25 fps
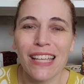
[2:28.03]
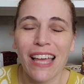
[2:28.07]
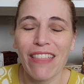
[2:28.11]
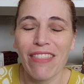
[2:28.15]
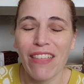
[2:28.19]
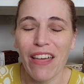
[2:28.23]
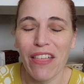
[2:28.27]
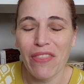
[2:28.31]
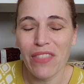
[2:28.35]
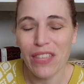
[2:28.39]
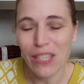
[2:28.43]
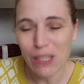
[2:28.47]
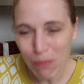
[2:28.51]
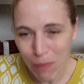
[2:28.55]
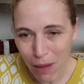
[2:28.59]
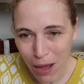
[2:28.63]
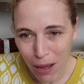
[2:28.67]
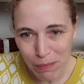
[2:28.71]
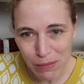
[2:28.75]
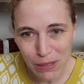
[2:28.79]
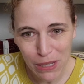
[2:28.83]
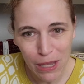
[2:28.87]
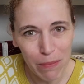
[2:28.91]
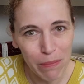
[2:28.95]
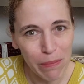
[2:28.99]
And then this
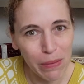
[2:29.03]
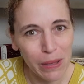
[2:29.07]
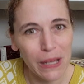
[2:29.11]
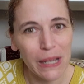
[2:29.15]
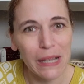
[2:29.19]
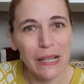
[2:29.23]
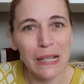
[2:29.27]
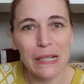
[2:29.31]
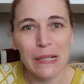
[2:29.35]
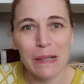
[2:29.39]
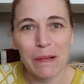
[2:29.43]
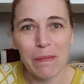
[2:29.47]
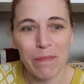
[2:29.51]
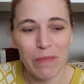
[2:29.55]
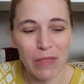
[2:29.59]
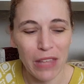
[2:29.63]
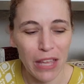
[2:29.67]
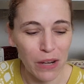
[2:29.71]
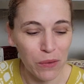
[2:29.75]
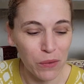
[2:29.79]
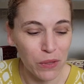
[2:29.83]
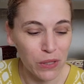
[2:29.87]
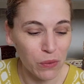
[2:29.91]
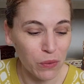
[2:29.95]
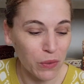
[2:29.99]
popped up, and
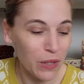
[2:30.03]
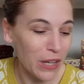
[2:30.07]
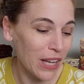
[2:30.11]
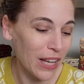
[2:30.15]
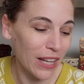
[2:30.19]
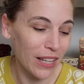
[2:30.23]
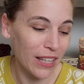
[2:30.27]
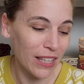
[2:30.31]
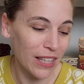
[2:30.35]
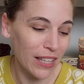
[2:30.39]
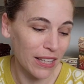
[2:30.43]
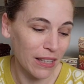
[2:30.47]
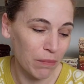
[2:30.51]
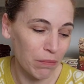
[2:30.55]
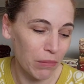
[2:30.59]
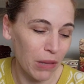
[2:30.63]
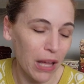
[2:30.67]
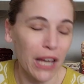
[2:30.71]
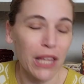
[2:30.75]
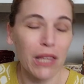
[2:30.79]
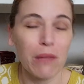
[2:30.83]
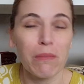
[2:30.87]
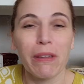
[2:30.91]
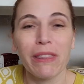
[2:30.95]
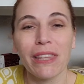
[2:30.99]
it was a
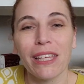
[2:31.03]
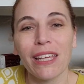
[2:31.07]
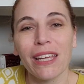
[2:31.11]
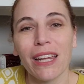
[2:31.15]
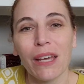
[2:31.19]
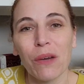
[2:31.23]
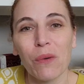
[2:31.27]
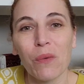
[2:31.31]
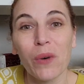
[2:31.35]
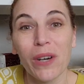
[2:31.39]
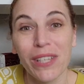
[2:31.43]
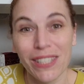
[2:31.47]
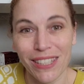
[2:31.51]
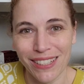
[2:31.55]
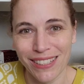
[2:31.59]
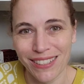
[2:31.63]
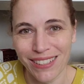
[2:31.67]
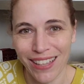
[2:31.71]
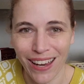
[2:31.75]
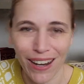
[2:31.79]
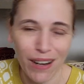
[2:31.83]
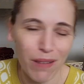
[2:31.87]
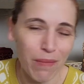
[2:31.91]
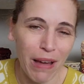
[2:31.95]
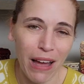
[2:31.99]
block of the month kit I was
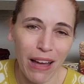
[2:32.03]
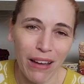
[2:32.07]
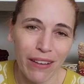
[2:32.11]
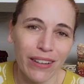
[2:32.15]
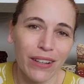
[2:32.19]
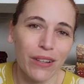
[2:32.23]
excited about.